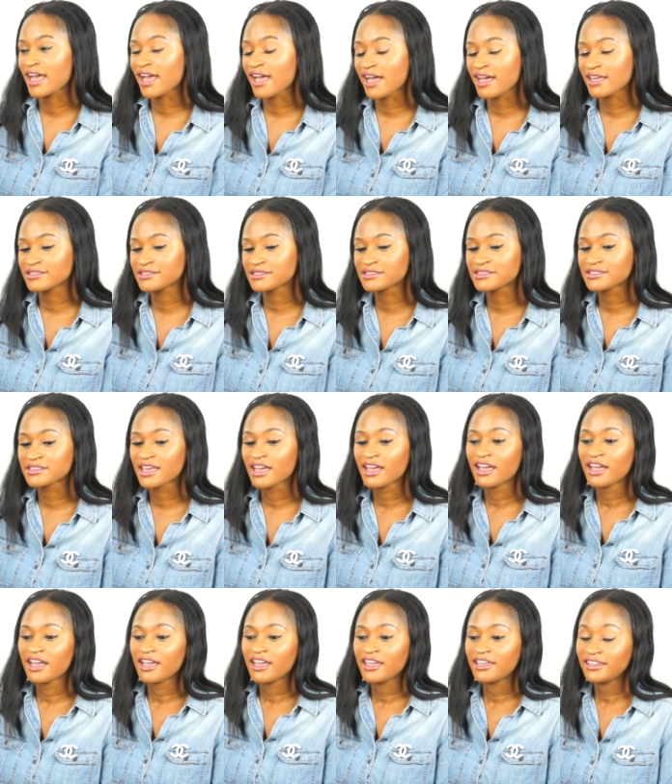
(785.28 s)
and
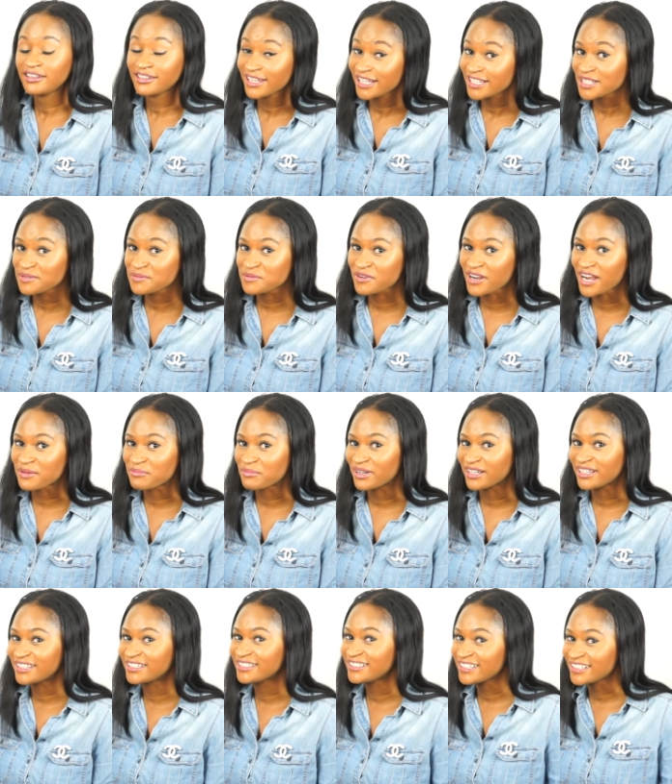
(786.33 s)
hit that subscribe
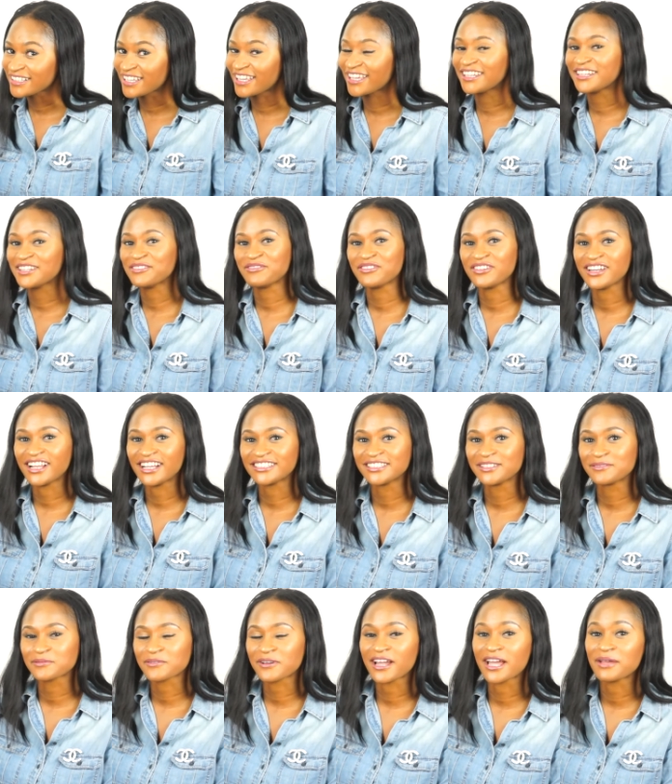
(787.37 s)
button again if you're not
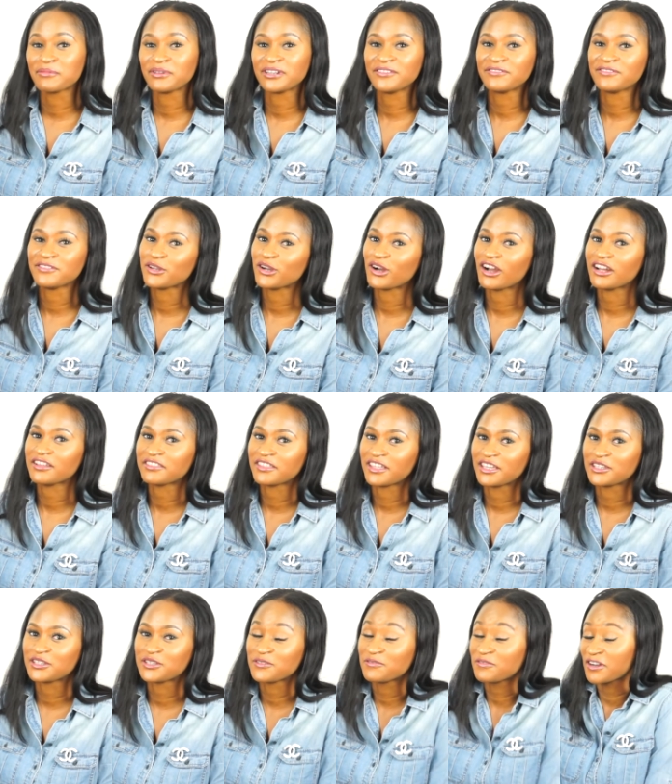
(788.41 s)
subscribed, and if you are,
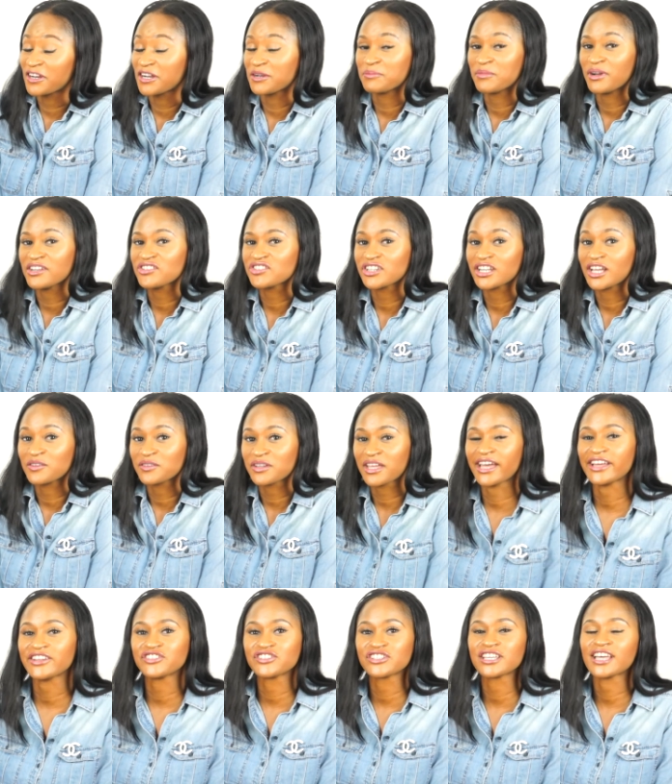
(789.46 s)
thank you very much, and I'll
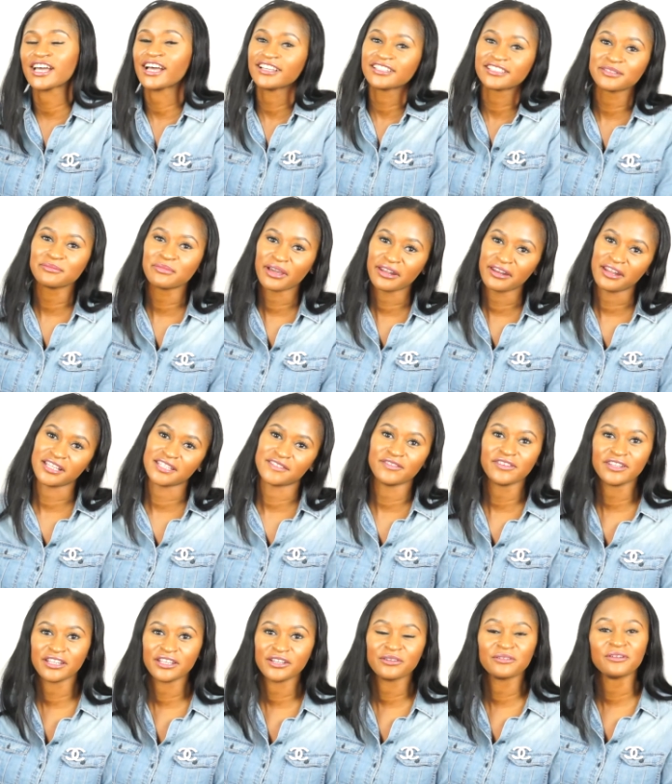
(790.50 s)
catch you guys in my next
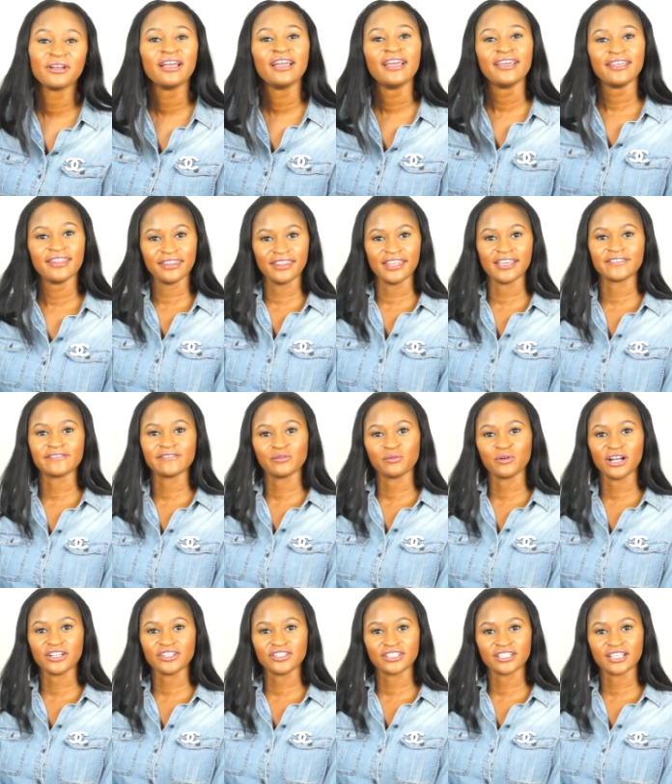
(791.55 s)
video. Thanks for
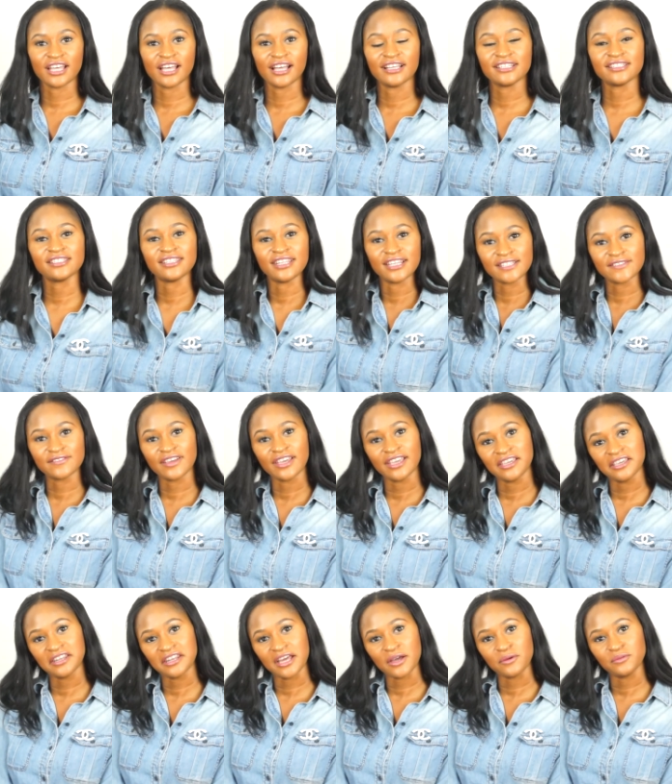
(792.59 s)
watching, guys. Thanks for
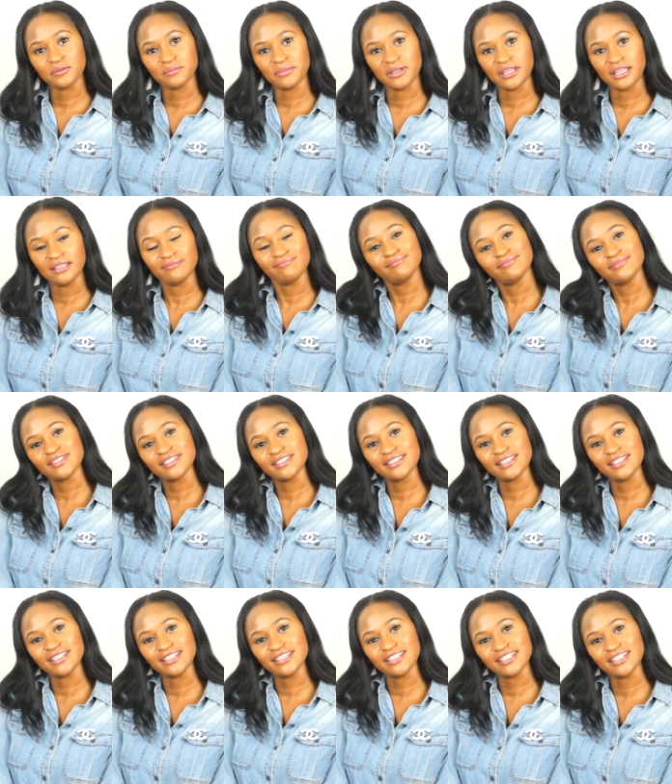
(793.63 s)
hanging out with me.
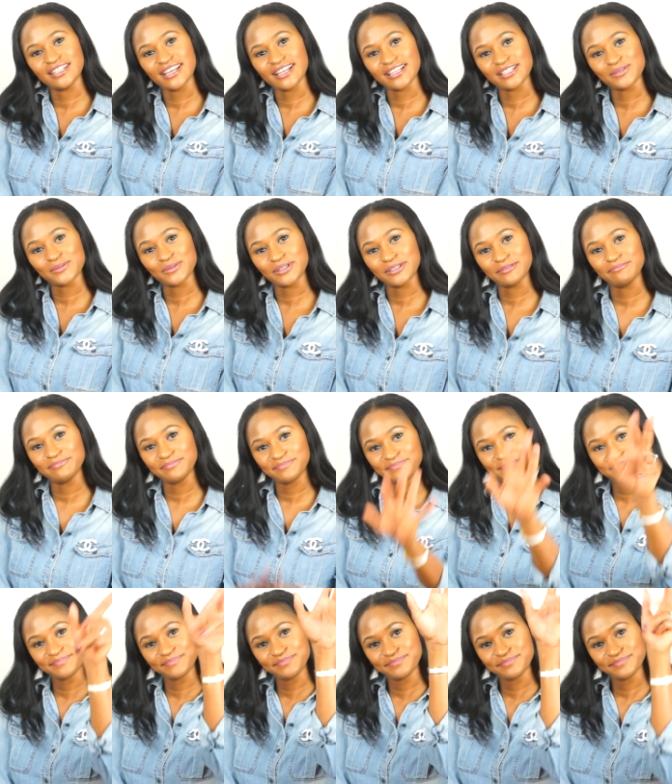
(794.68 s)
See you in the next one.
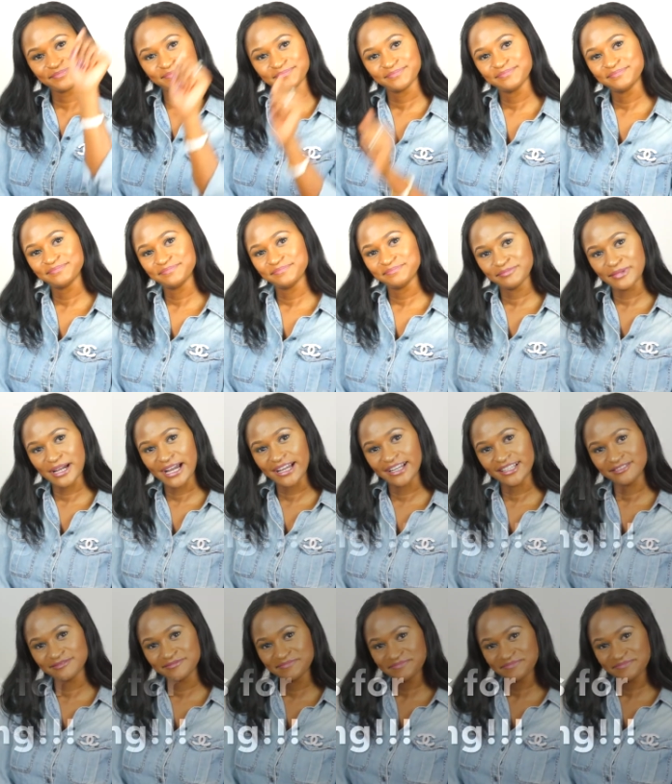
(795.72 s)
Bye.